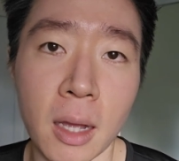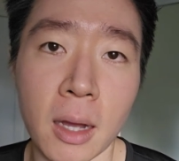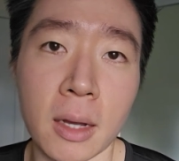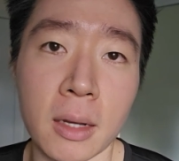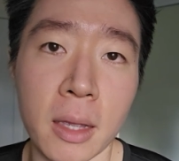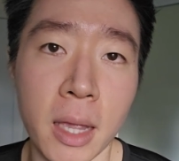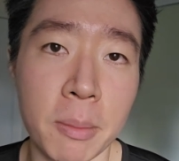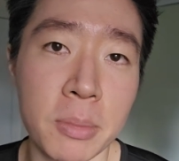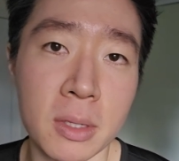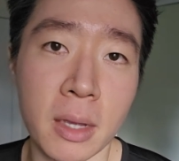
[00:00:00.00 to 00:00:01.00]
uh,
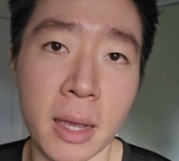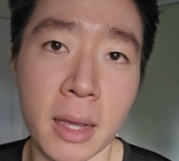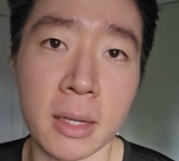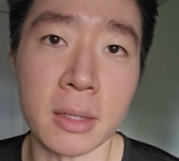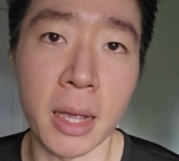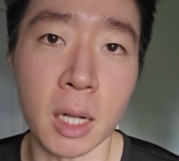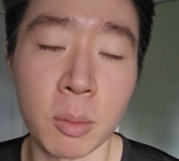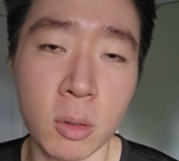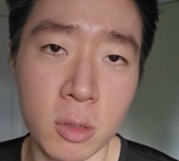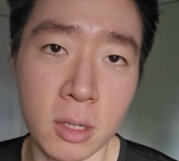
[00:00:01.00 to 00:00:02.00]
hips and
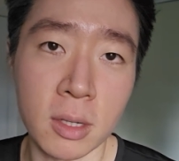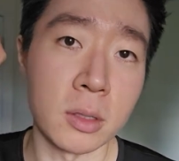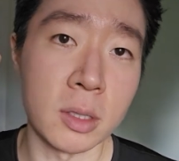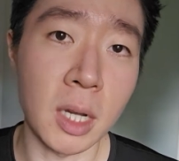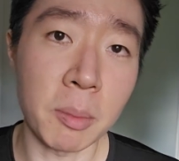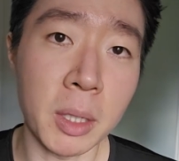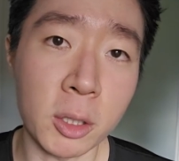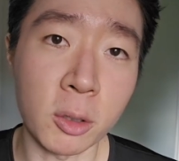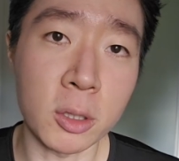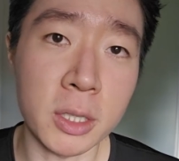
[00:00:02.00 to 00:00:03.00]
elbows. Dumbbell
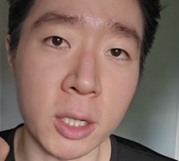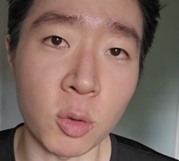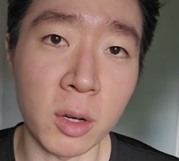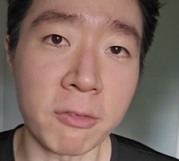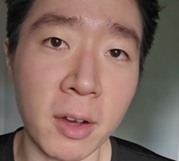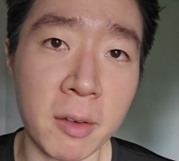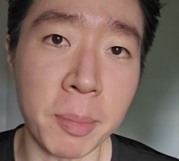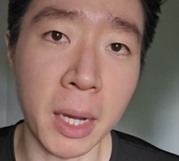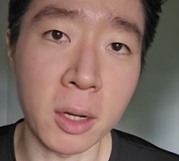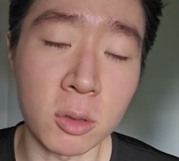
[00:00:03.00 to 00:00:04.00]
curls at 25
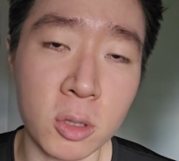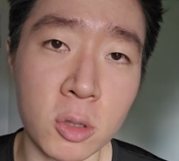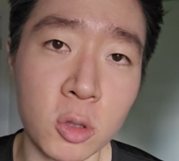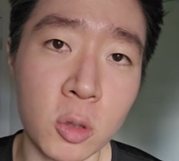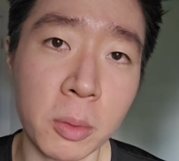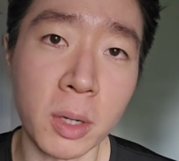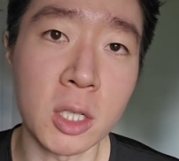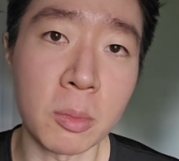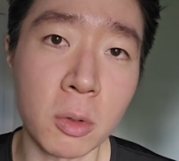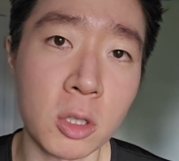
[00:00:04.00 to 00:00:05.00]
pounds, super
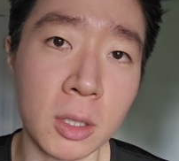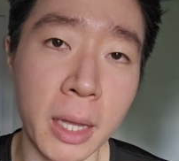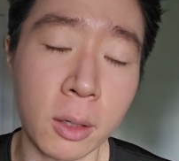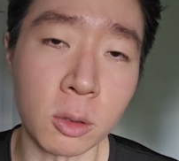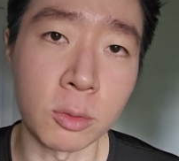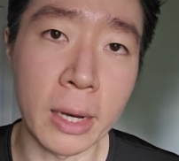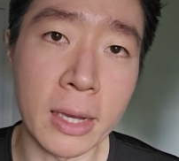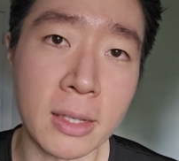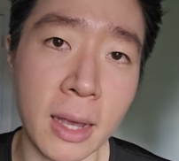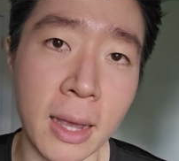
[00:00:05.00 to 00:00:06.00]
range of motion lateral
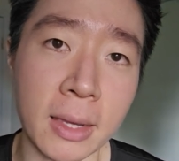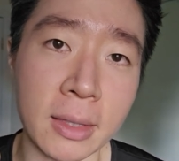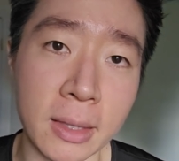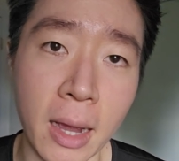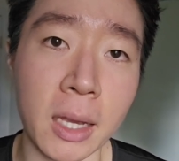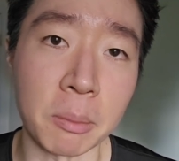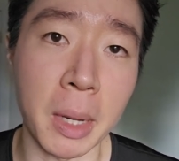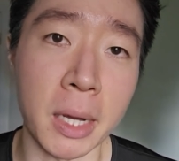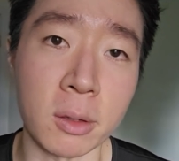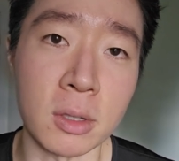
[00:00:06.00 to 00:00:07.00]
raise at 9
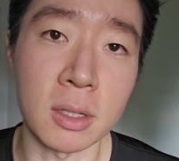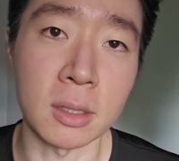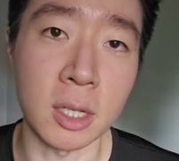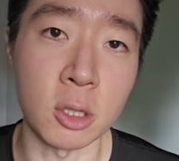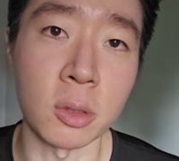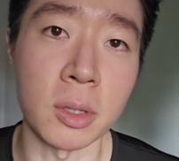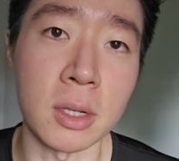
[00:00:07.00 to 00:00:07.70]
pounds. Let's do